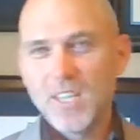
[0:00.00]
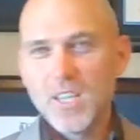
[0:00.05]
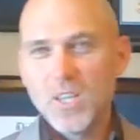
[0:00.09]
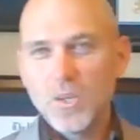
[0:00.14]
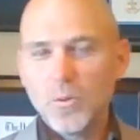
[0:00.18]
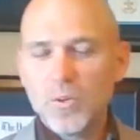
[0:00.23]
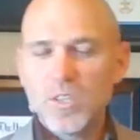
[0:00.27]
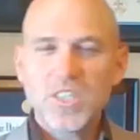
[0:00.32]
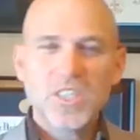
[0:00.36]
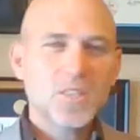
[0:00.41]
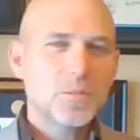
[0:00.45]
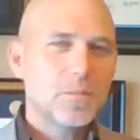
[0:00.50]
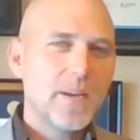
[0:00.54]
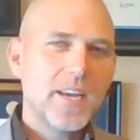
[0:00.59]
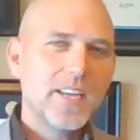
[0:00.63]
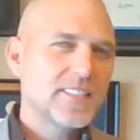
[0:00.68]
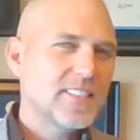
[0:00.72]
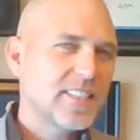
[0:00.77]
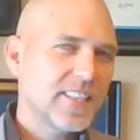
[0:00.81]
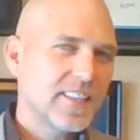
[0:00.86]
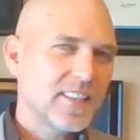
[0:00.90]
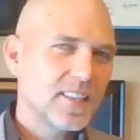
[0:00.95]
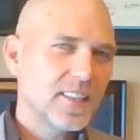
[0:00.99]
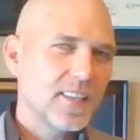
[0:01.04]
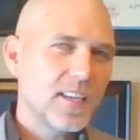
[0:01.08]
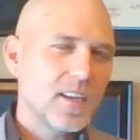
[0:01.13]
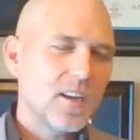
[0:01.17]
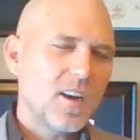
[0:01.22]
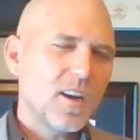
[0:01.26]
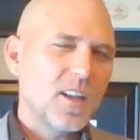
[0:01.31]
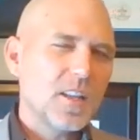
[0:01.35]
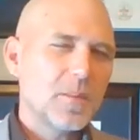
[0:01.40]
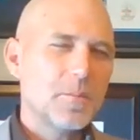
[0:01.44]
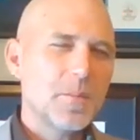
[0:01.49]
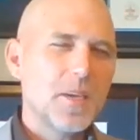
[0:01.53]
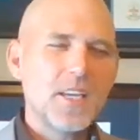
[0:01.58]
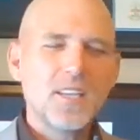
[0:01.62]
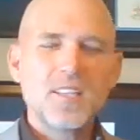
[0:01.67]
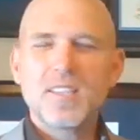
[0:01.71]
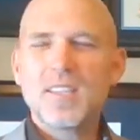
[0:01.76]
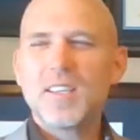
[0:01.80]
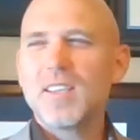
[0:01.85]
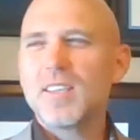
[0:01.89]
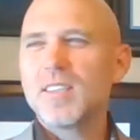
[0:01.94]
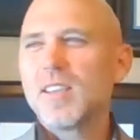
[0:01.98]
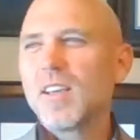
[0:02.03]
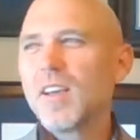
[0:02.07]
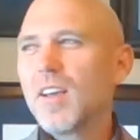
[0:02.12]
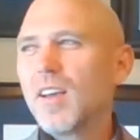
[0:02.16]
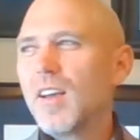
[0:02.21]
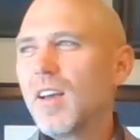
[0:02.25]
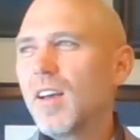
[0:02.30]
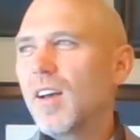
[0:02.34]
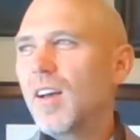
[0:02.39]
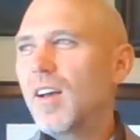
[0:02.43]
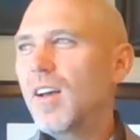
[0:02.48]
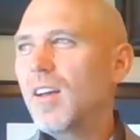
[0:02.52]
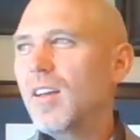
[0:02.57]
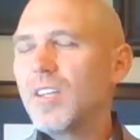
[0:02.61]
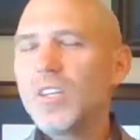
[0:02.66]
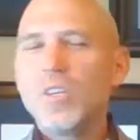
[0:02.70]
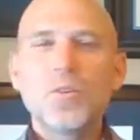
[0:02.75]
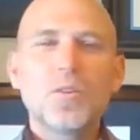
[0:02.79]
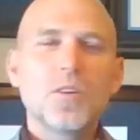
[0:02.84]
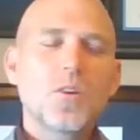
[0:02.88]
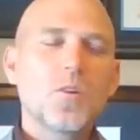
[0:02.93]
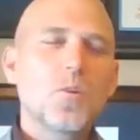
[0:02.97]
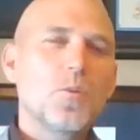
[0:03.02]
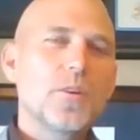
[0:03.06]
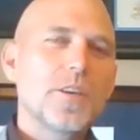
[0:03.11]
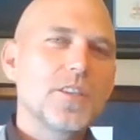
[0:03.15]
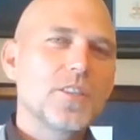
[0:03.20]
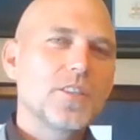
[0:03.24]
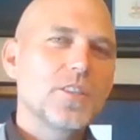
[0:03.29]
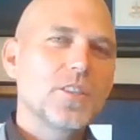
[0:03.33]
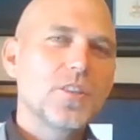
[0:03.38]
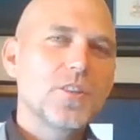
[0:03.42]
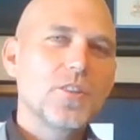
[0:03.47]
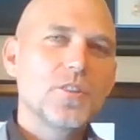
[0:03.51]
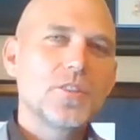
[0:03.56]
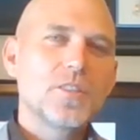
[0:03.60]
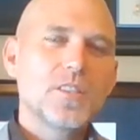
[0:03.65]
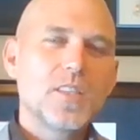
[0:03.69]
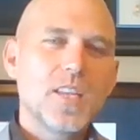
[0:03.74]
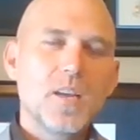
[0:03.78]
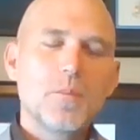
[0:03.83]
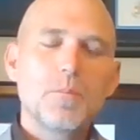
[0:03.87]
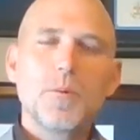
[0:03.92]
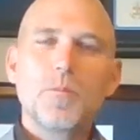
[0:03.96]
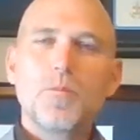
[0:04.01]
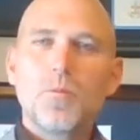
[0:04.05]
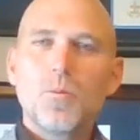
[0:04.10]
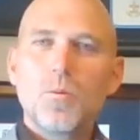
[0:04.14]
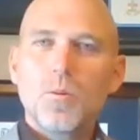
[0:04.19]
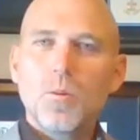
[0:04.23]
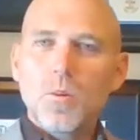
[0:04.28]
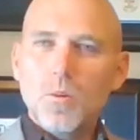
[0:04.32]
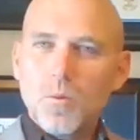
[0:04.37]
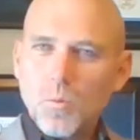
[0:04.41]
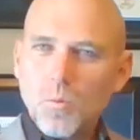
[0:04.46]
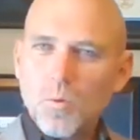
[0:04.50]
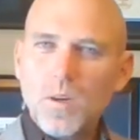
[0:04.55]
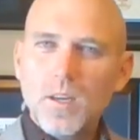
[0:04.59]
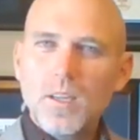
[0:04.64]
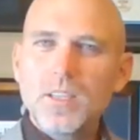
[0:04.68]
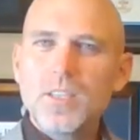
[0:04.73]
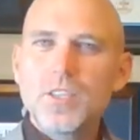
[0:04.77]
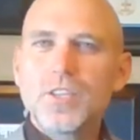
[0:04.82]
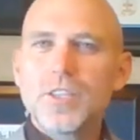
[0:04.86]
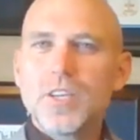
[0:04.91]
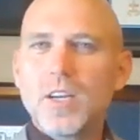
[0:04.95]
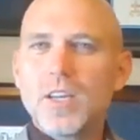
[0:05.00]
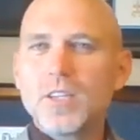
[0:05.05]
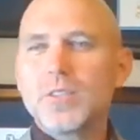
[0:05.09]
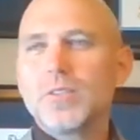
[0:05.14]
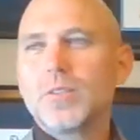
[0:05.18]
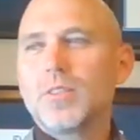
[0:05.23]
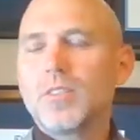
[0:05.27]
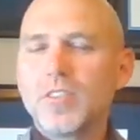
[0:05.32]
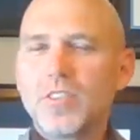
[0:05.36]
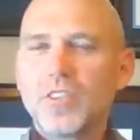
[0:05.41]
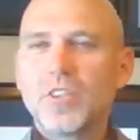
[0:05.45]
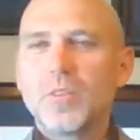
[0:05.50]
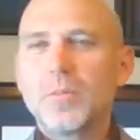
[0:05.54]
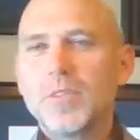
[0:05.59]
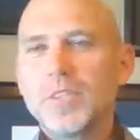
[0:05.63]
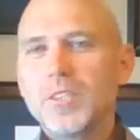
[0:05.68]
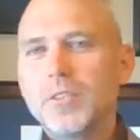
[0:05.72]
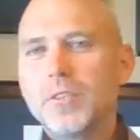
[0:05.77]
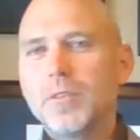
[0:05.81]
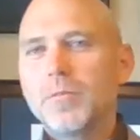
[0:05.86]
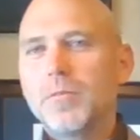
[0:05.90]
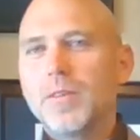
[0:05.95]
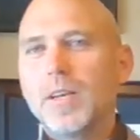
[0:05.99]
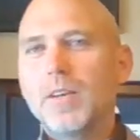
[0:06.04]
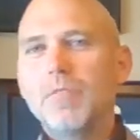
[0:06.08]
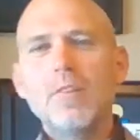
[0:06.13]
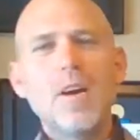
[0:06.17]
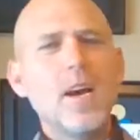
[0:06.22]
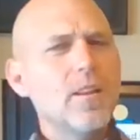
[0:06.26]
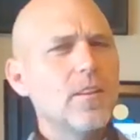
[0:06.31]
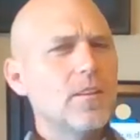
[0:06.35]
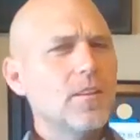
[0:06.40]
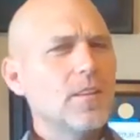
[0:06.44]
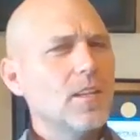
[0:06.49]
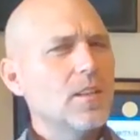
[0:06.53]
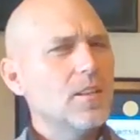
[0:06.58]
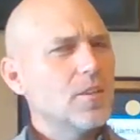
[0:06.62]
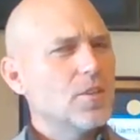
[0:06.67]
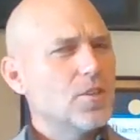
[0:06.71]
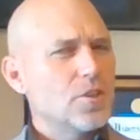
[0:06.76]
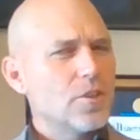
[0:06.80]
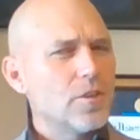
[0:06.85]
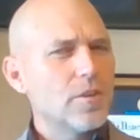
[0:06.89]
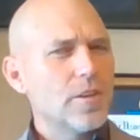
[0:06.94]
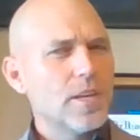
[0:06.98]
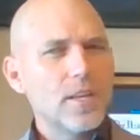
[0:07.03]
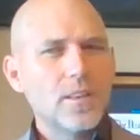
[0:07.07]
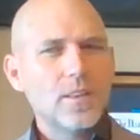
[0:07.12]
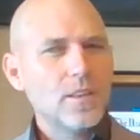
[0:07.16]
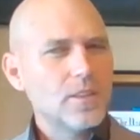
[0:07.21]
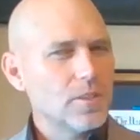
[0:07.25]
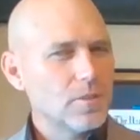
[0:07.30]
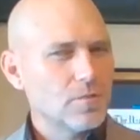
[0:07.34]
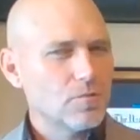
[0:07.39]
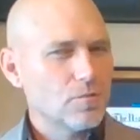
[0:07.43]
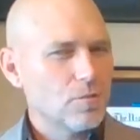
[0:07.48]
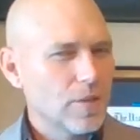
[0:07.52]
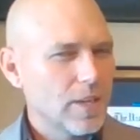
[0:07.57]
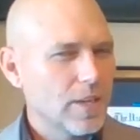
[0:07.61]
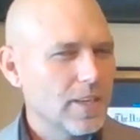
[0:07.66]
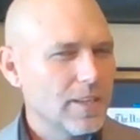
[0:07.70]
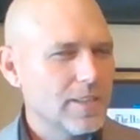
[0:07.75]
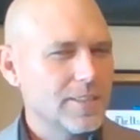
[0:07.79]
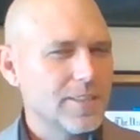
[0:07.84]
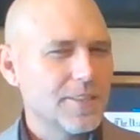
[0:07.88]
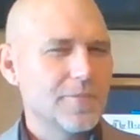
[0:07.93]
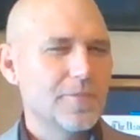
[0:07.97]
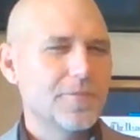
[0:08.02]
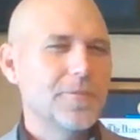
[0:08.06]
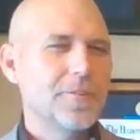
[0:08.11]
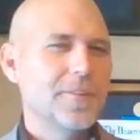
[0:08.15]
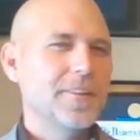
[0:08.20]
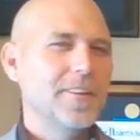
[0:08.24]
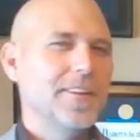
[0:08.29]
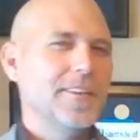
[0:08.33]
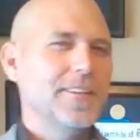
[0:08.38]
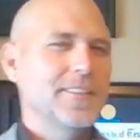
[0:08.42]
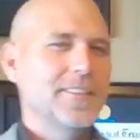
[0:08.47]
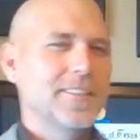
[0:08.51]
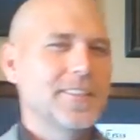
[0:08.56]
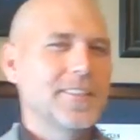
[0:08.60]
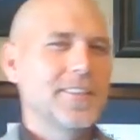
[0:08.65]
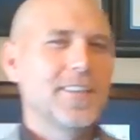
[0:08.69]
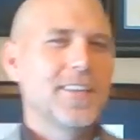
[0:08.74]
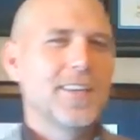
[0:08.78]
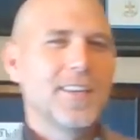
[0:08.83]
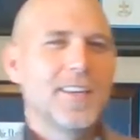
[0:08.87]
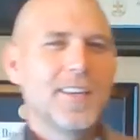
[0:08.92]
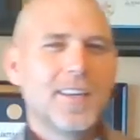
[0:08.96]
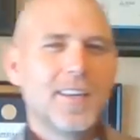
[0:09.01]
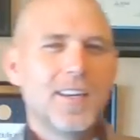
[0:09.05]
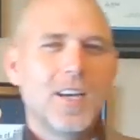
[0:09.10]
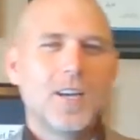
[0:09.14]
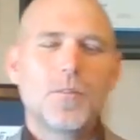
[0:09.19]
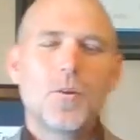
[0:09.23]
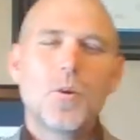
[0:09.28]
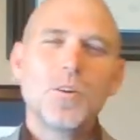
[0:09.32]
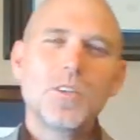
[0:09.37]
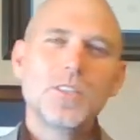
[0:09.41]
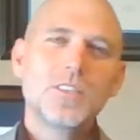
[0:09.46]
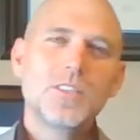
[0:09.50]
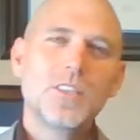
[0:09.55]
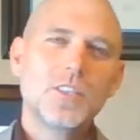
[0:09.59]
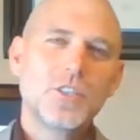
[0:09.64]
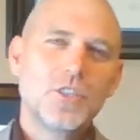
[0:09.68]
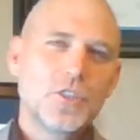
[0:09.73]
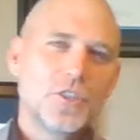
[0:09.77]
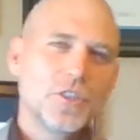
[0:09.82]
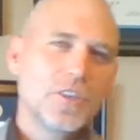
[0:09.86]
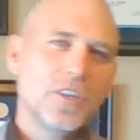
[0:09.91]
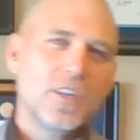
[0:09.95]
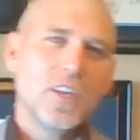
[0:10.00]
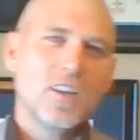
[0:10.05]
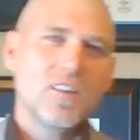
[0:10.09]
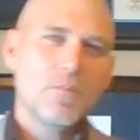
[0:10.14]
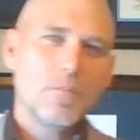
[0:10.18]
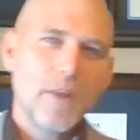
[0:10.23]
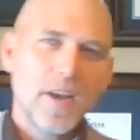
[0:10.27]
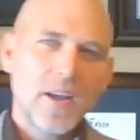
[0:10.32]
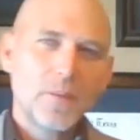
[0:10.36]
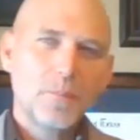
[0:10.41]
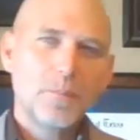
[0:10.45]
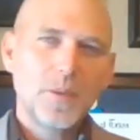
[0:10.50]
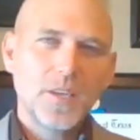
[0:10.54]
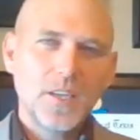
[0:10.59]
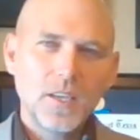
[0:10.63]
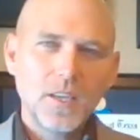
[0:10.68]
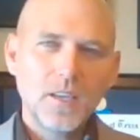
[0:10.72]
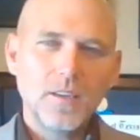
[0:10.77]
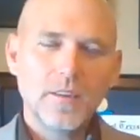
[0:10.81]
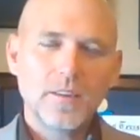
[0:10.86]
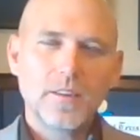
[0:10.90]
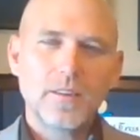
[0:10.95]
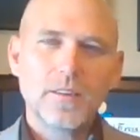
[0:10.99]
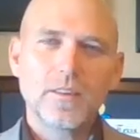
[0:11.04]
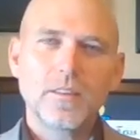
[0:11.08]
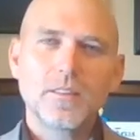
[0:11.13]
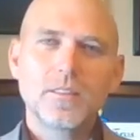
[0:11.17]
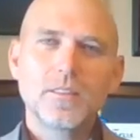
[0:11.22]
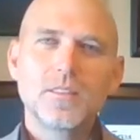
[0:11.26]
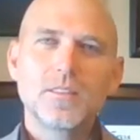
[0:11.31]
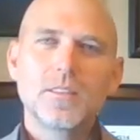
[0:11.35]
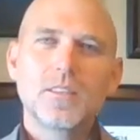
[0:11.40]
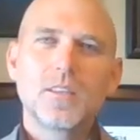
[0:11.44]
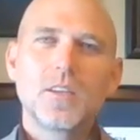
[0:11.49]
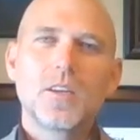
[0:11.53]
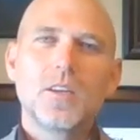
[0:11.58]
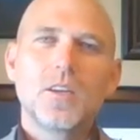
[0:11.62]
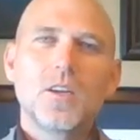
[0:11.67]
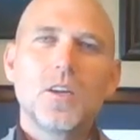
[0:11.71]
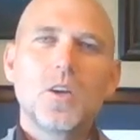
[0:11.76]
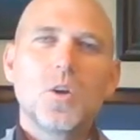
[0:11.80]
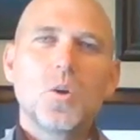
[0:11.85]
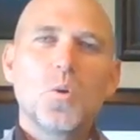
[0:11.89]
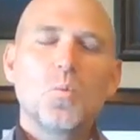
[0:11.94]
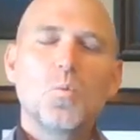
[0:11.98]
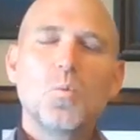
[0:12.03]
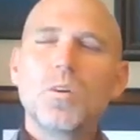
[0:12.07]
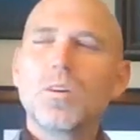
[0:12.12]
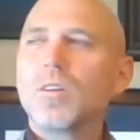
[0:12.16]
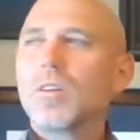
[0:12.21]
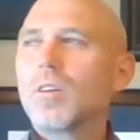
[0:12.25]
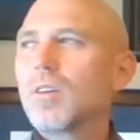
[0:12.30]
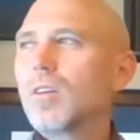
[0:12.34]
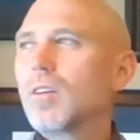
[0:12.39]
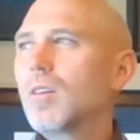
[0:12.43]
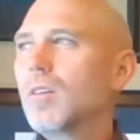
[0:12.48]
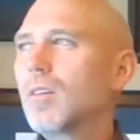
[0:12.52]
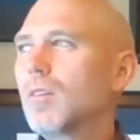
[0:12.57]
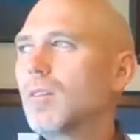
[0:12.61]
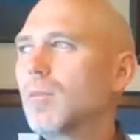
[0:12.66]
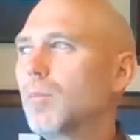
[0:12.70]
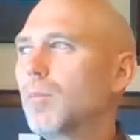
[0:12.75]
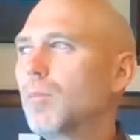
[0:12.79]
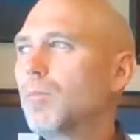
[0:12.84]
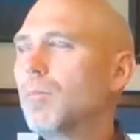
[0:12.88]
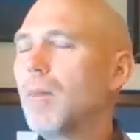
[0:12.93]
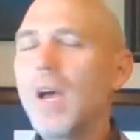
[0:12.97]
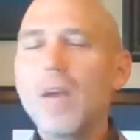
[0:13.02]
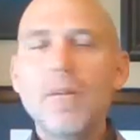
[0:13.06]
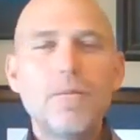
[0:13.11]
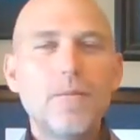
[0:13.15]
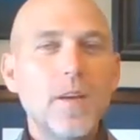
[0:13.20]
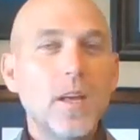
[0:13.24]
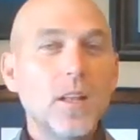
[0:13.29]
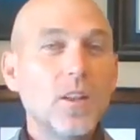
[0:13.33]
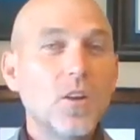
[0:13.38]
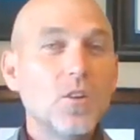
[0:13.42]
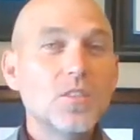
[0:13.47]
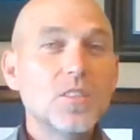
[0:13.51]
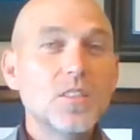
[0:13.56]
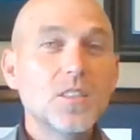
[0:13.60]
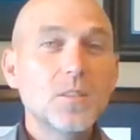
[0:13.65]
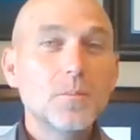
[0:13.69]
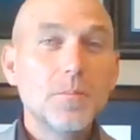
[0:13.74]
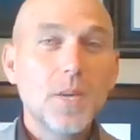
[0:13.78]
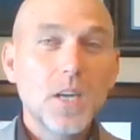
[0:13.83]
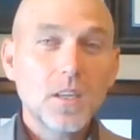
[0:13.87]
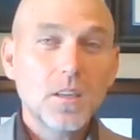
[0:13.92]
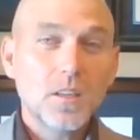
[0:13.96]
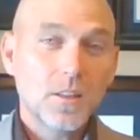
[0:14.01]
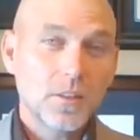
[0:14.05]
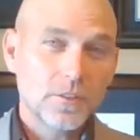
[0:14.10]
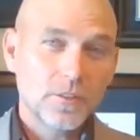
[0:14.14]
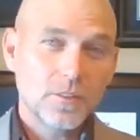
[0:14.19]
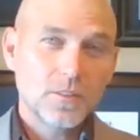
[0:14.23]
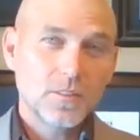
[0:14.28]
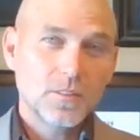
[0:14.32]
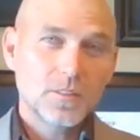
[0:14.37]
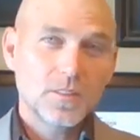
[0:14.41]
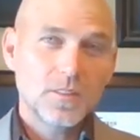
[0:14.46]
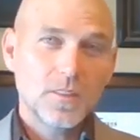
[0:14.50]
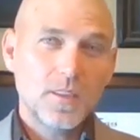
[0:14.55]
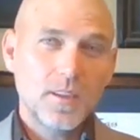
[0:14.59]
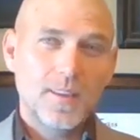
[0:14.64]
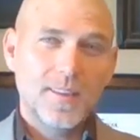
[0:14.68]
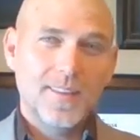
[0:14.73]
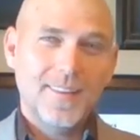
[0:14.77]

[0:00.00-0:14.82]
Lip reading: which is basically all it means is you are going to stand before one judge who will determine your fate rather than the jury. And there's a reason for this. Of course, the jury of my peers were my fellow smugglers,